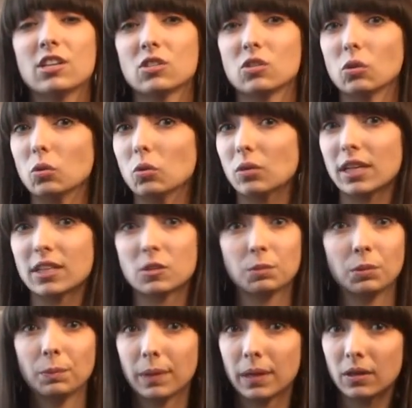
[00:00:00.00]
So let's
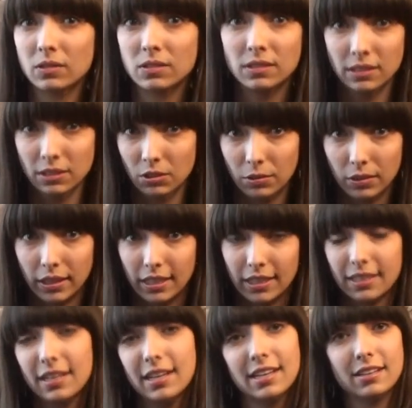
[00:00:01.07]
prepare to deal with
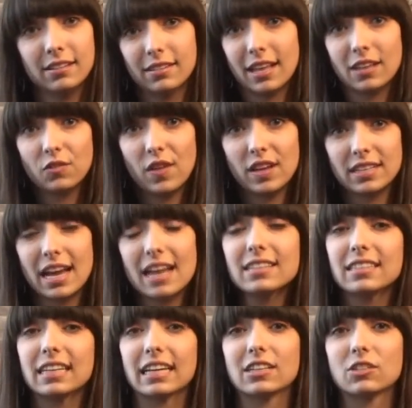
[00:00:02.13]
it. That's
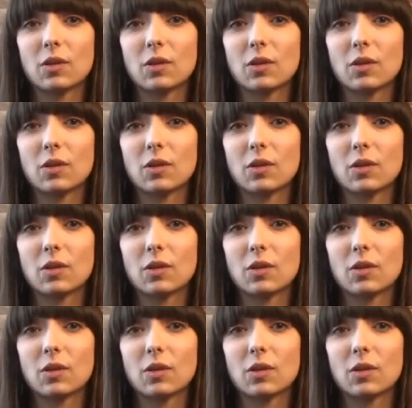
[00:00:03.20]
fantastic.